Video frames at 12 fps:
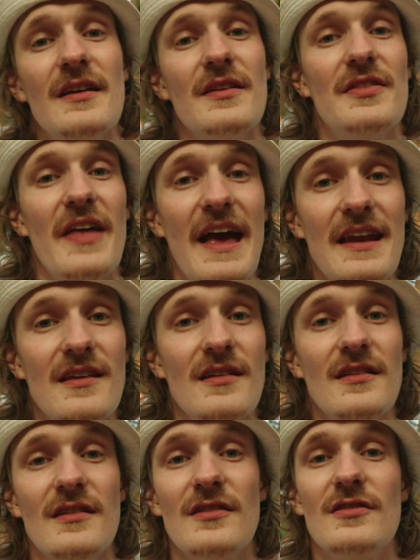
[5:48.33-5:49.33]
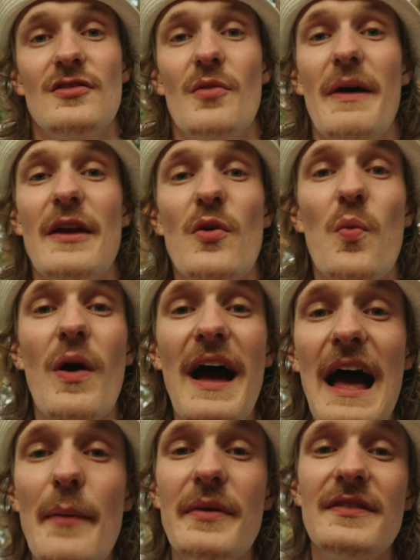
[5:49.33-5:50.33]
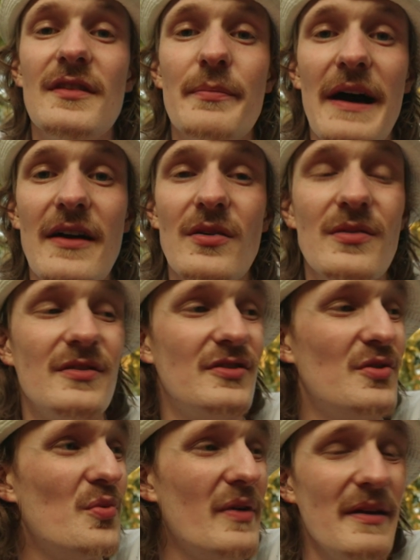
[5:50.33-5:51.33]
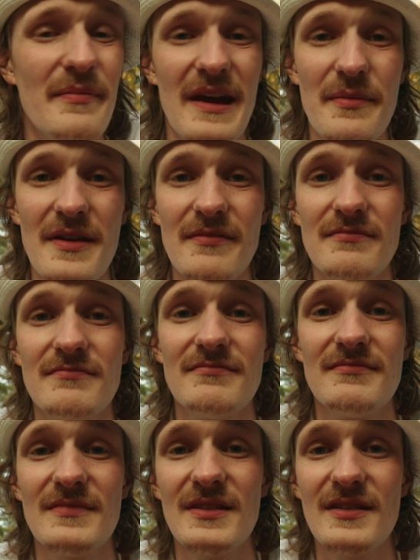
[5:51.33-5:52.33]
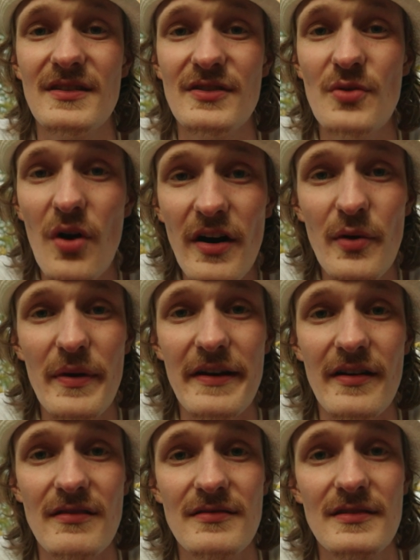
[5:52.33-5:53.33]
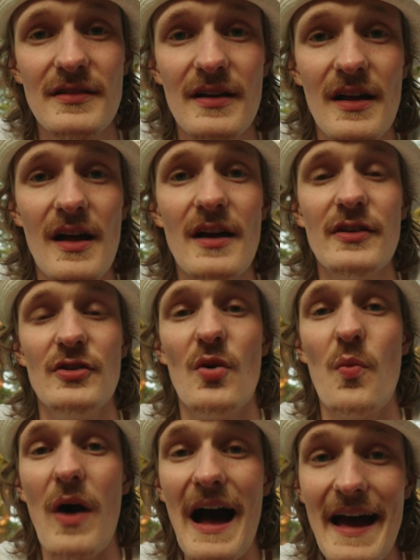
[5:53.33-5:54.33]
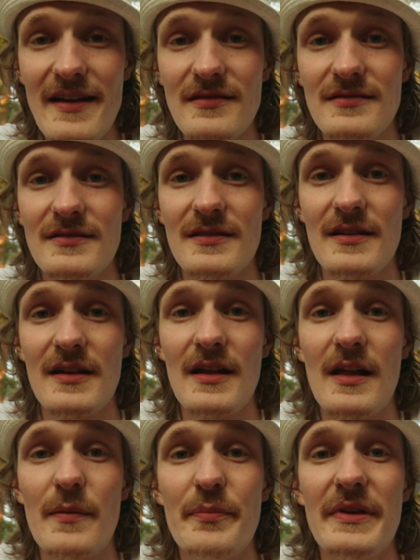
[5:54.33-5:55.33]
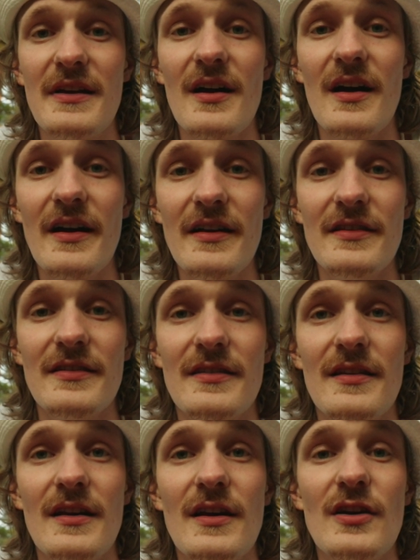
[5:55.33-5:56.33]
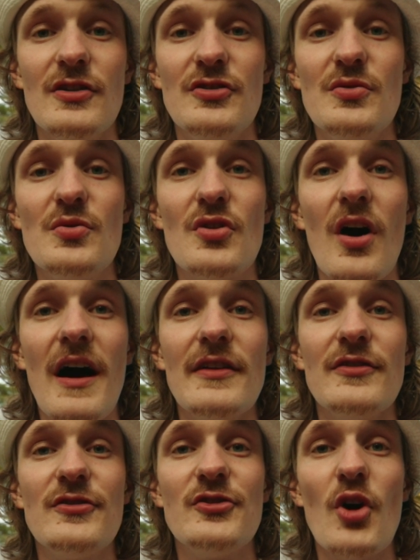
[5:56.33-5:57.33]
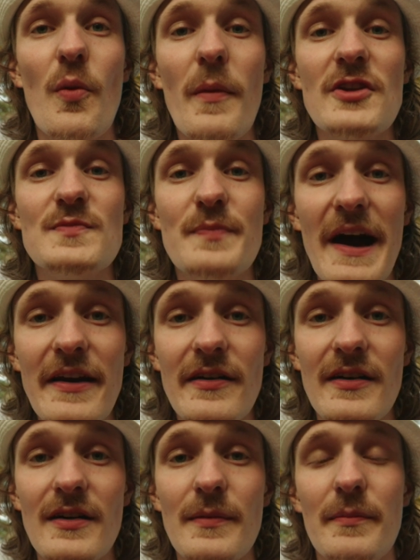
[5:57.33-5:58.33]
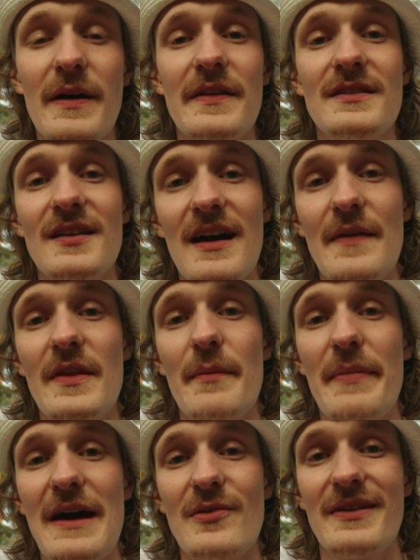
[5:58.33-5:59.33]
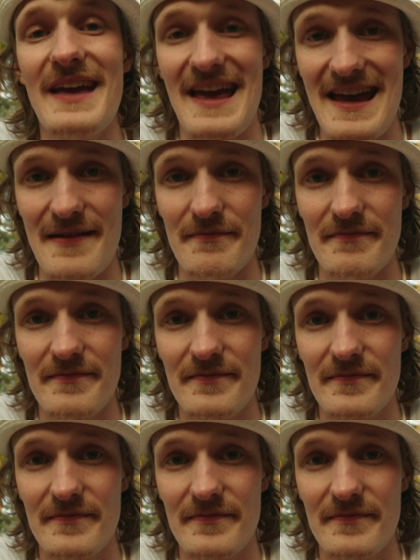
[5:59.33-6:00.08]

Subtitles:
then no matter what happens in the battle, you win, baby. You are a winner. You know why? Because you got so much better by the time that battle came.